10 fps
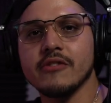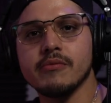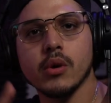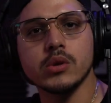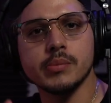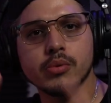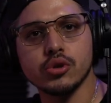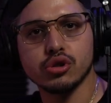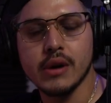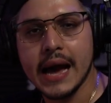of multiple
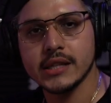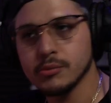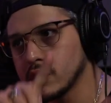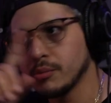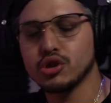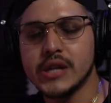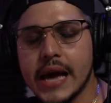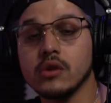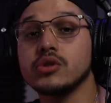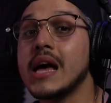tracks, multiple
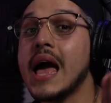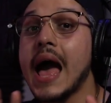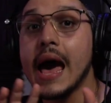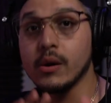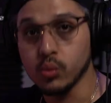channels at